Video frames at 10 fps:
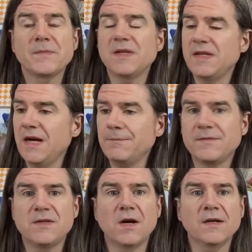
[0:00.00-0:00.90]

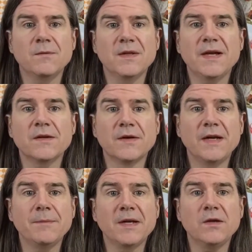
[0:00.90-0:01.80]
Yep, donkey will like it, or
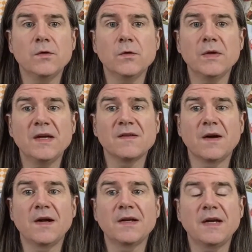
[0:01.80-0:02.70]
anybody who is
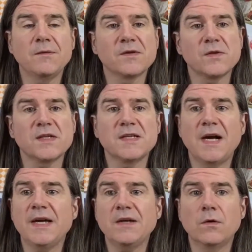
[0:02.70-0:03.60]
on a restricted
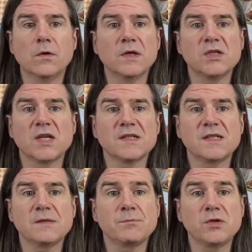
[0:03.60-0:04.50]
diet or just
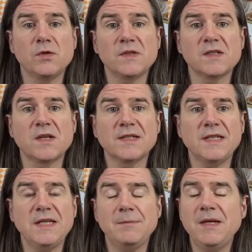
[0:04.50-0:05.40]
chooses not to
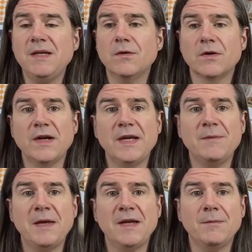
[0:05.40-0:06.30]
eat meat or any Or
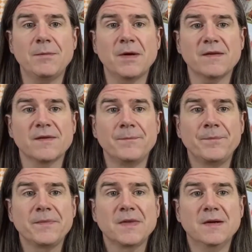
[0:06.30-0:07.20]
just likes the
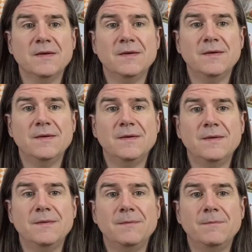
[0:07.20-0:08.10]

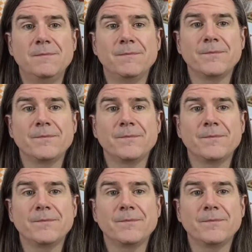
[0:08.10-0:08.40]
hummus.